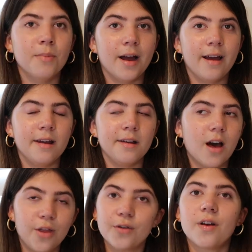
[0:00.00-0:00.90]
My
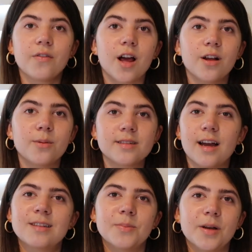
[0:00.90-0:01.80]
other favorite color
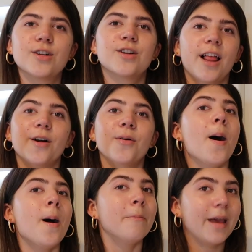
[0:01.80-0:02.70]
besides mustard yellow,
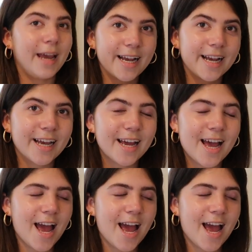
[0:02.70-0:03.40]
pink.